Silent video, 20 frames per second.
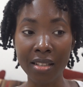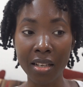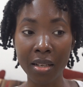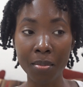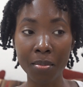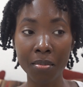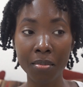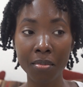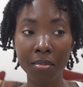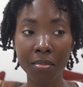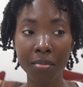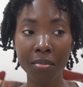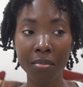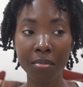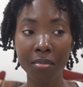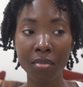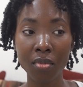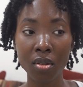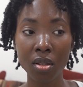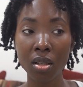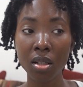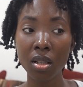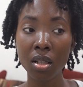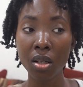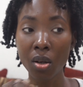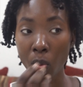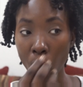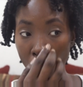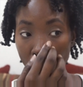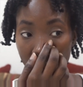him,
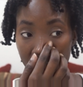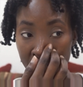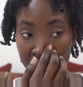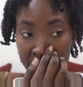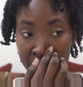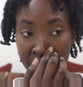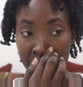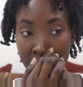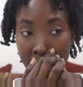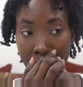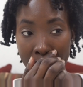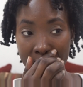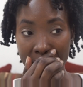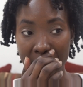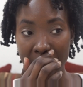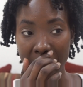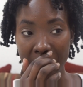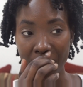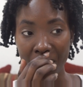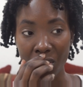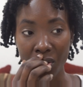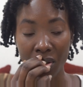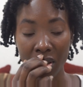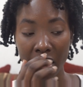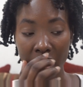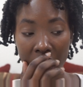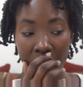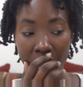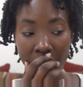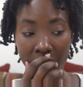what is the next step?
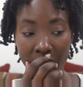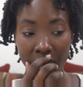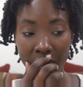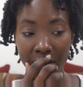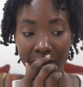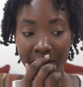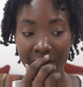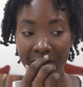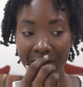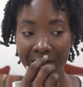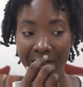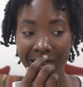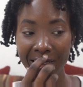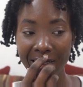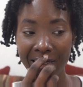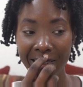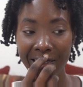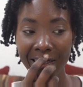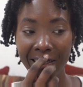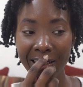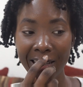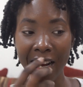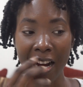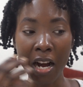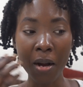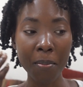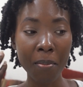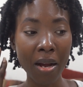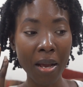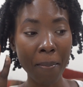Okay, God,
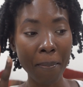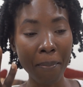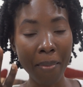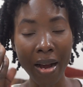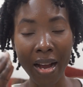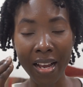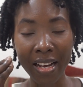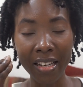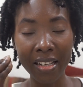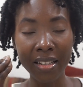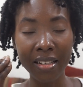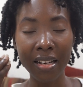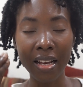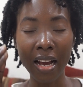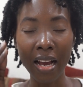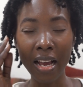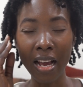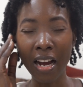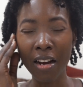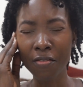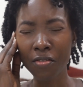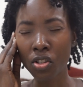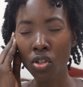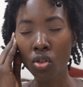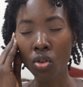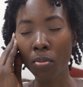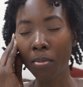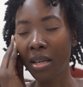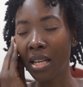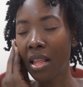calm my mind. I have
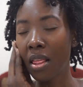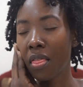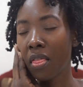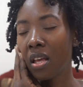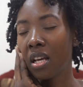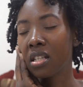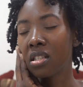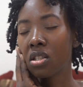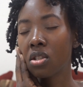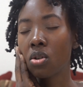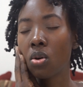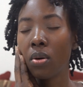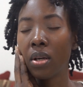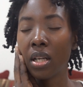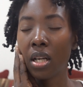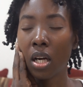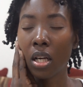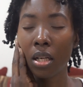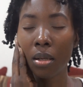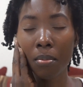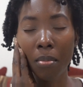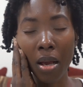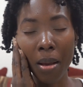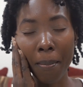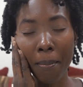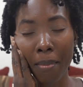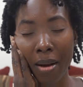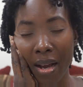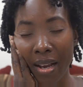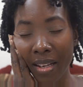so many things going on in my
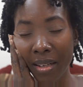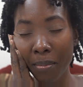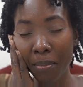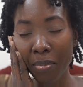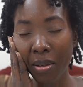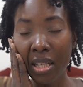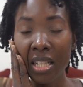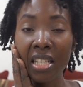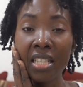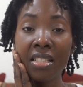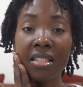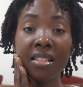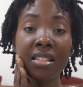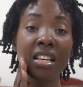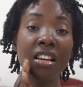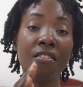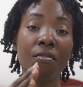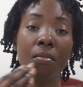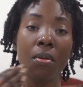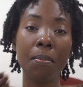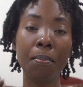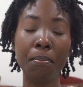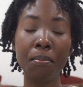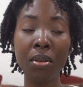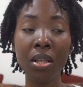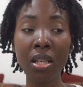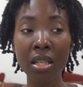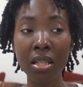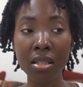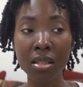mind. Please give me
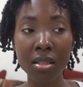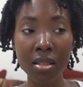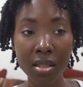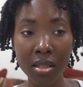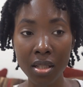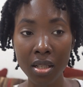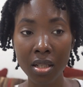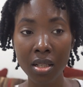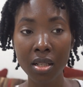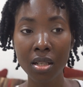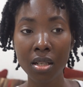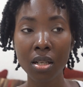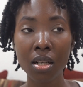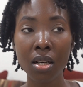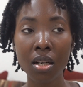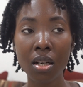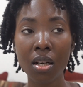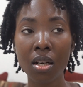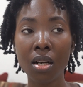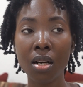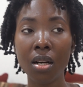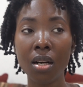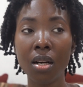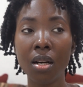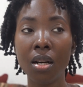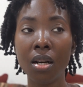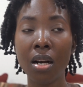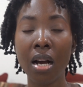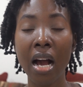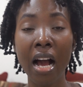peace.
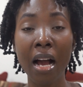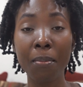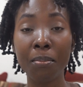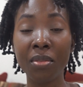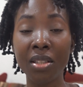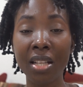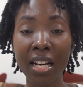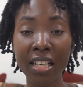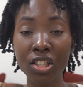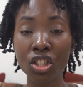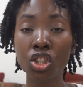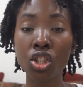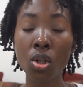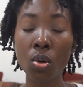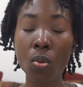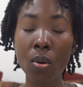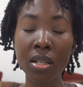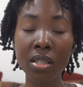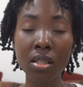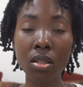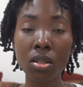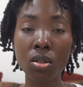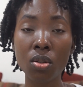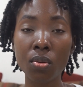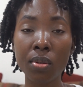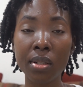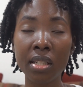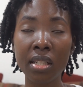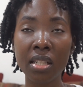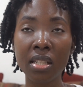I'm not sure what to do
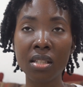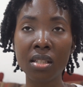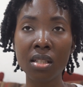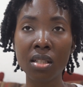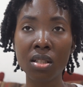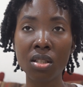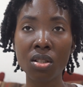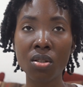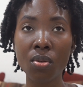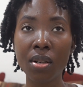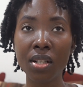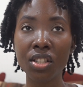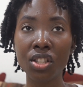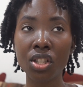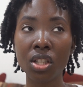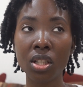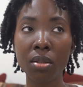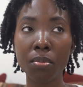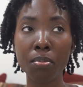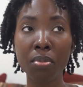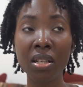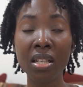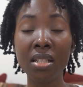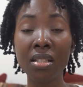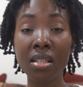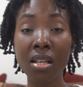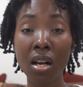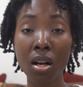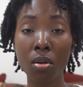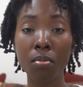in this situation.
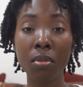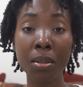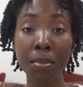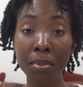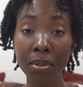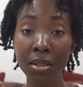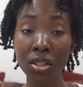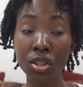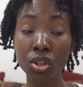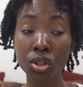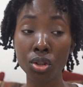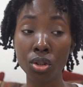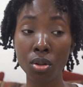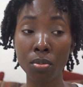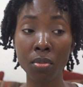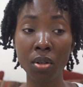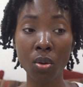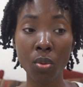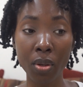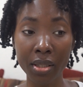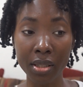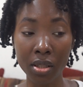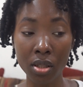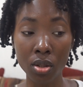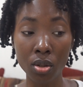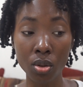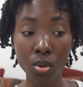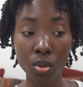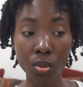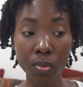Please help me. Please show me what to
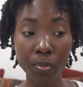do.